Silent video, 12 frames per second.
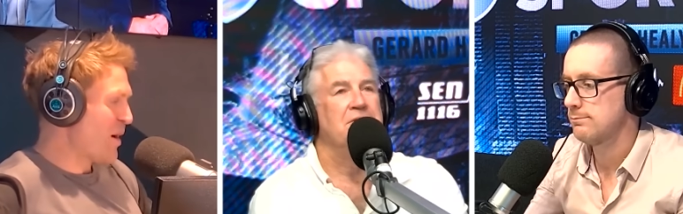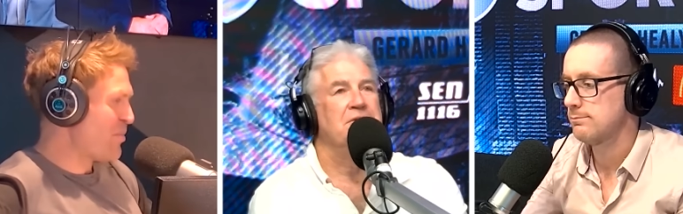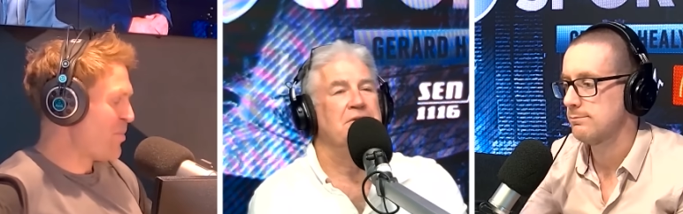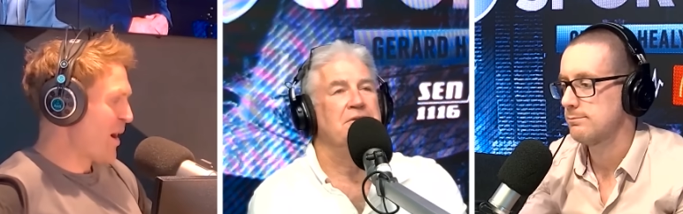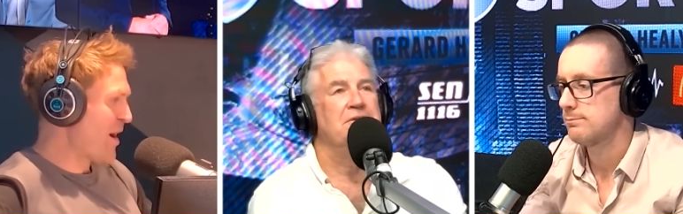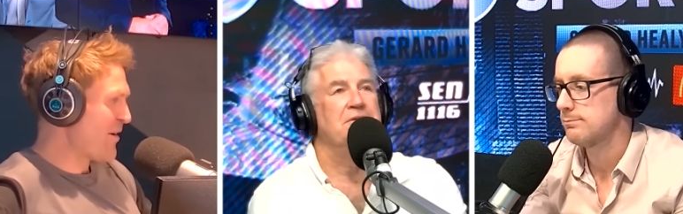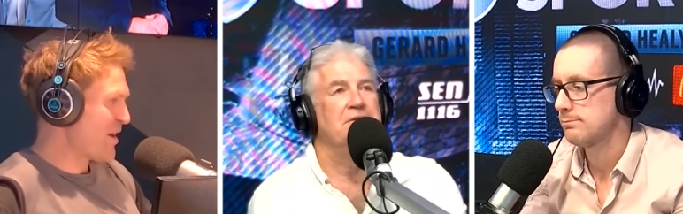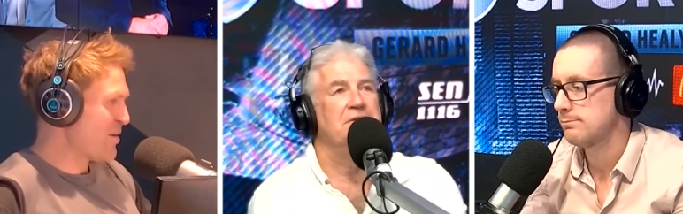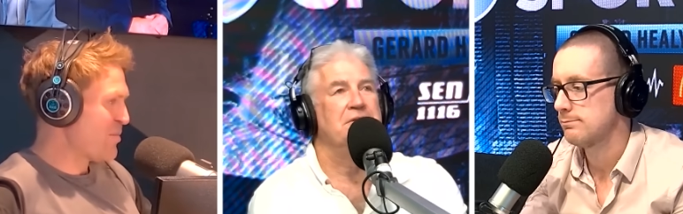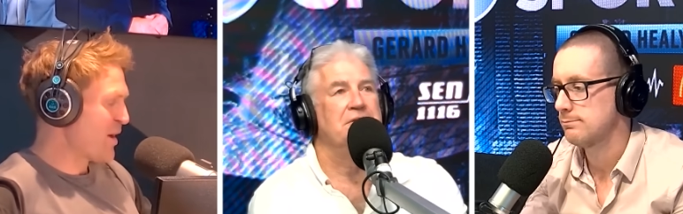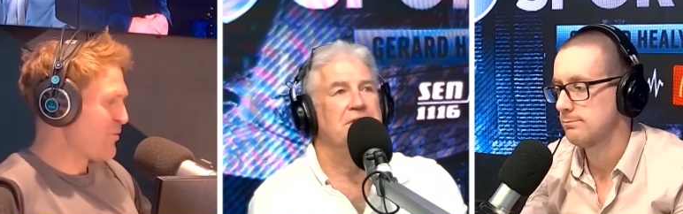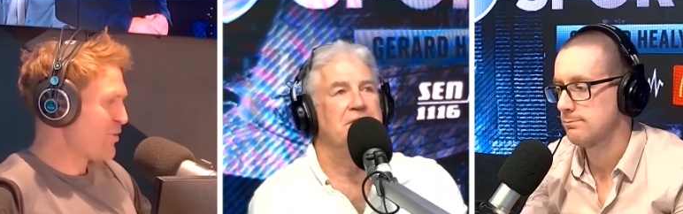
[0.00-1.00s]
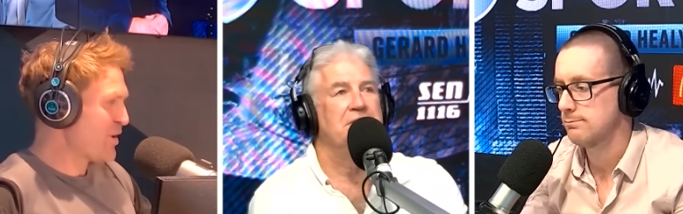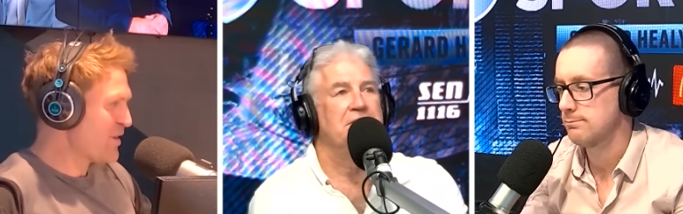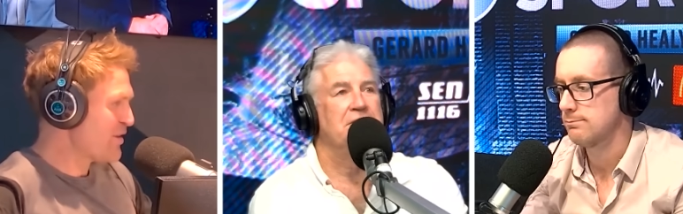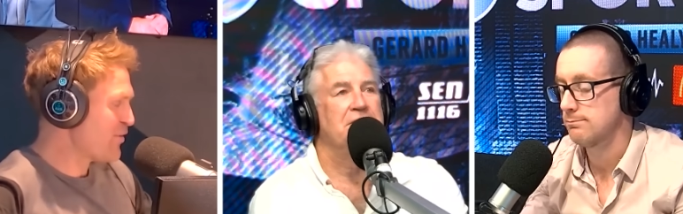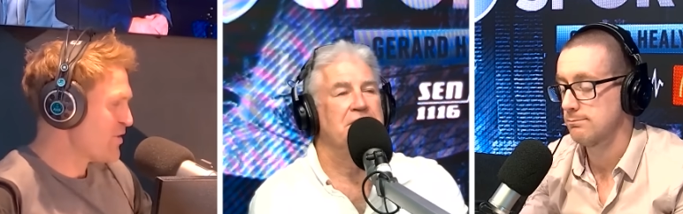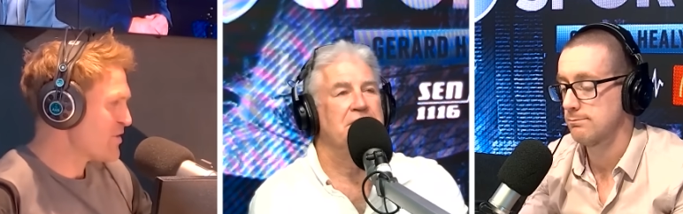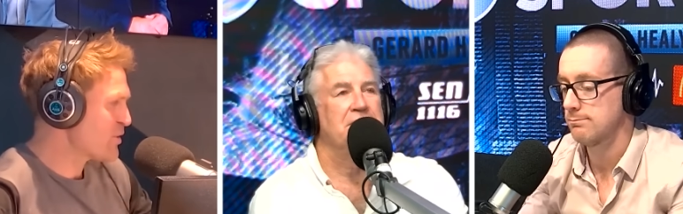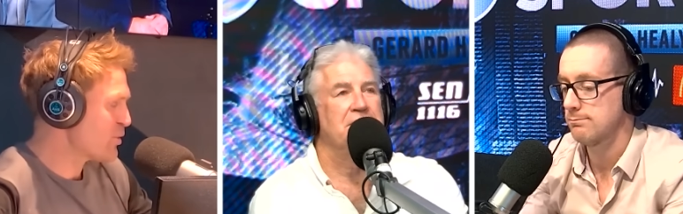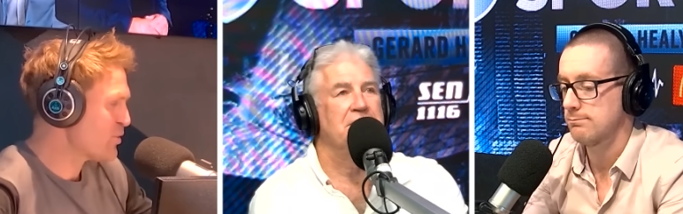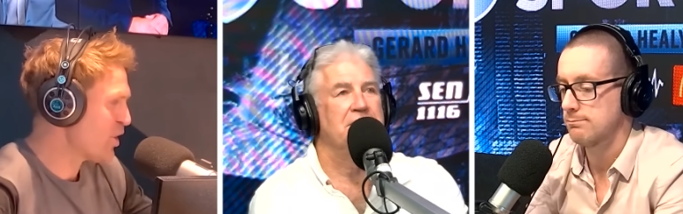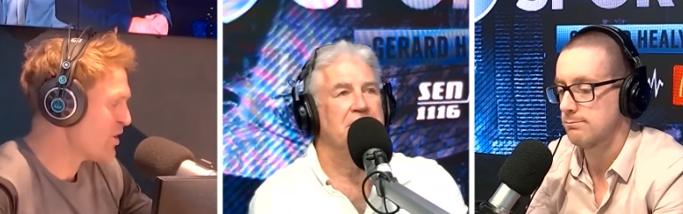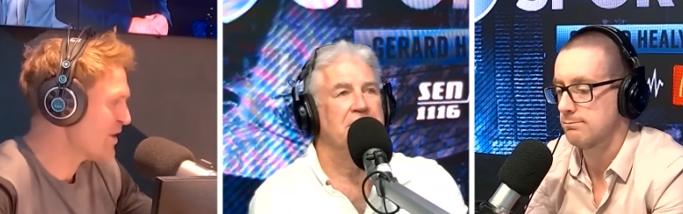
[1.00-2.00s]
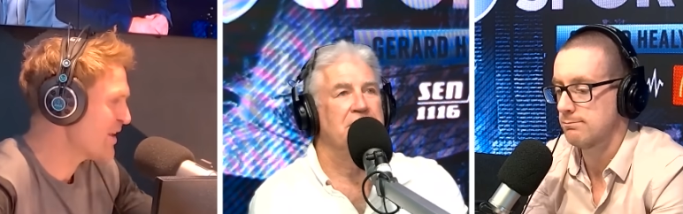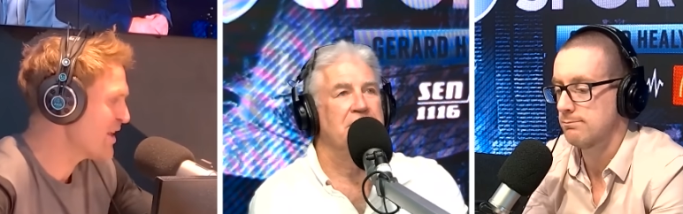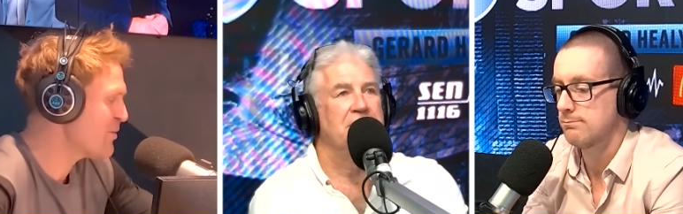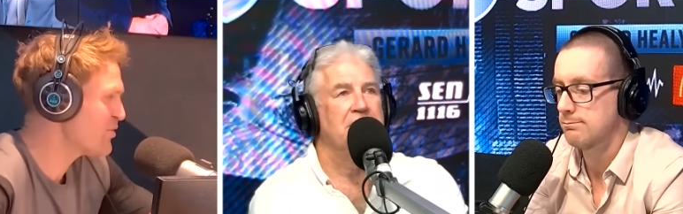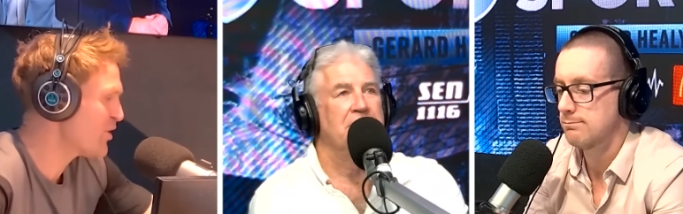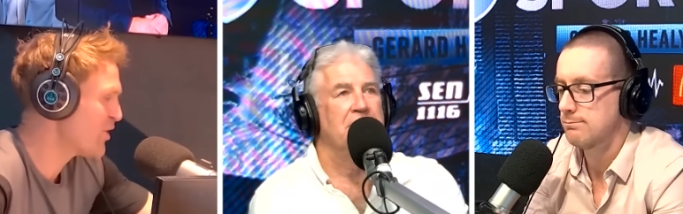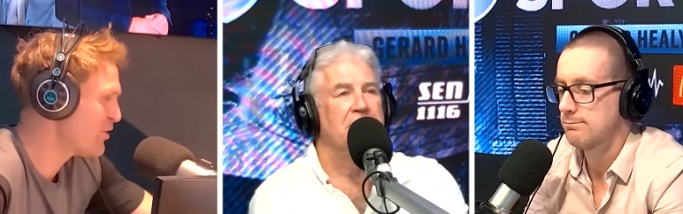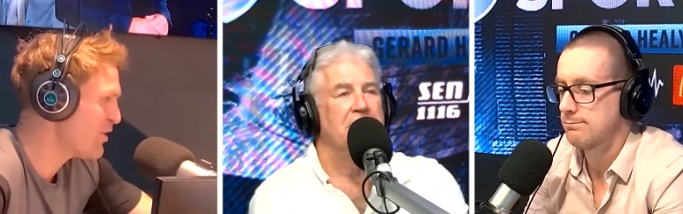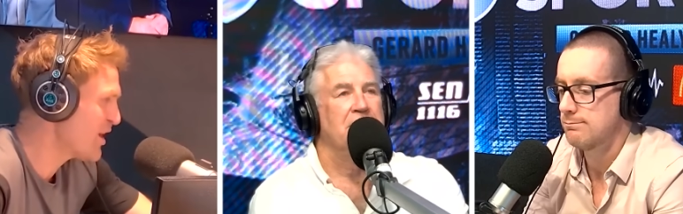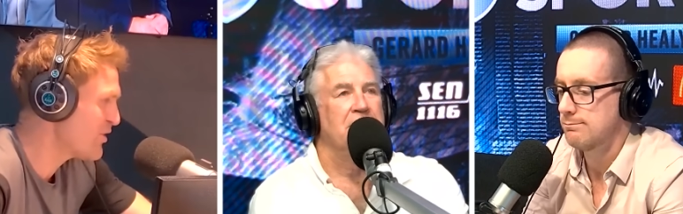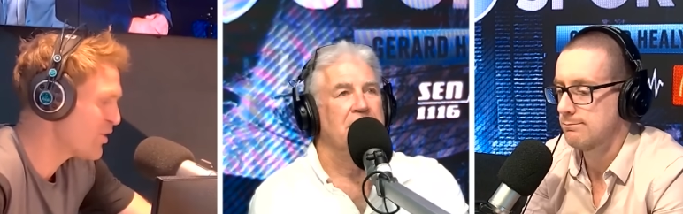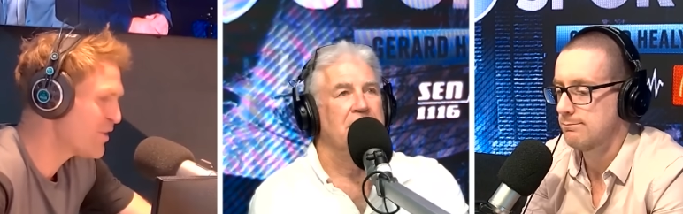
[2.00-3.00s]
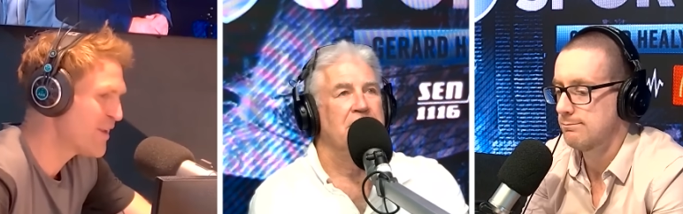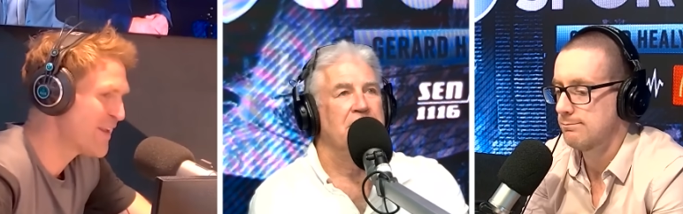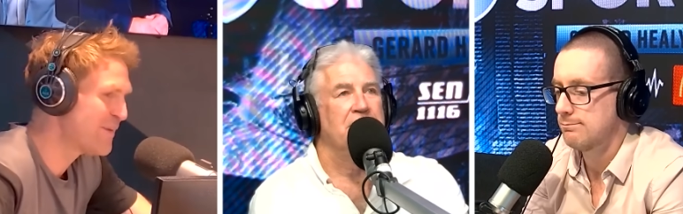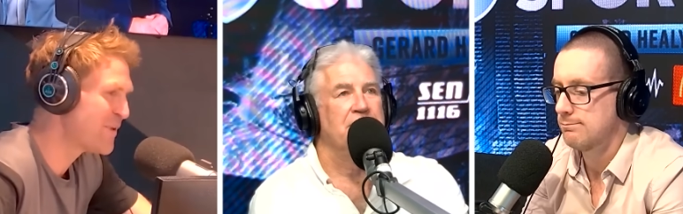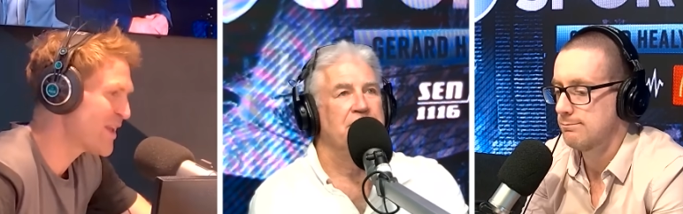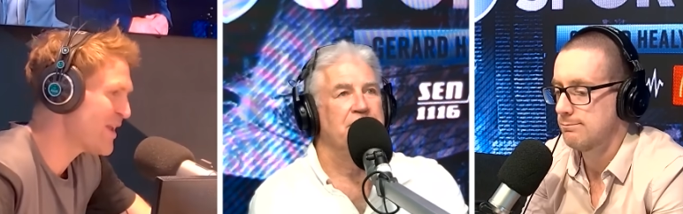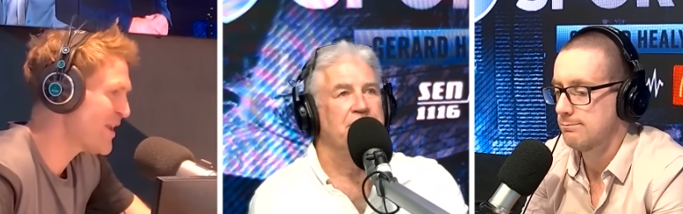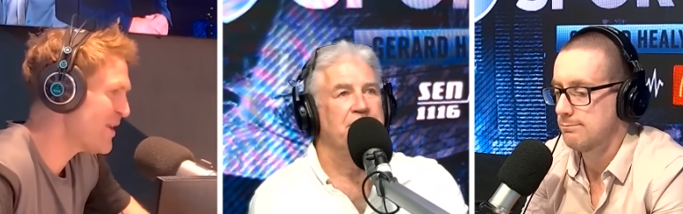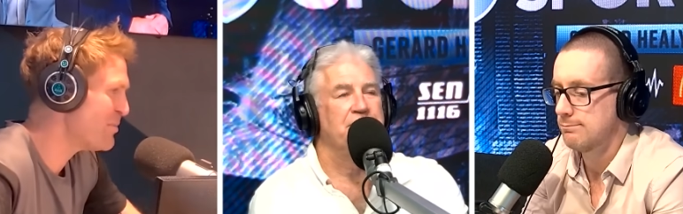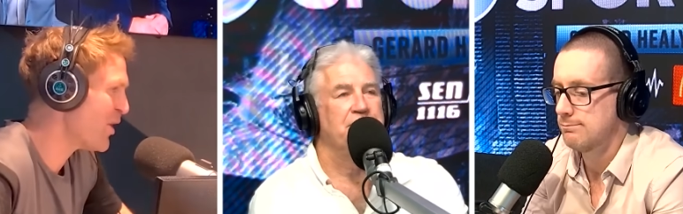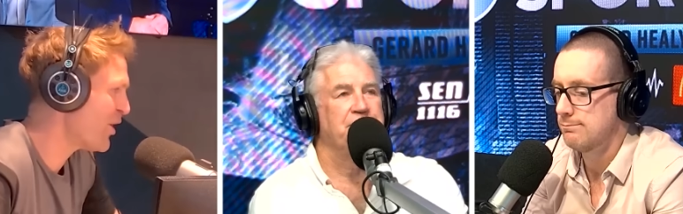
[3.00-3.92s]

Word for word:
Speaker 1: bumper barring him, being really physical, not letting him turn around, not letting him get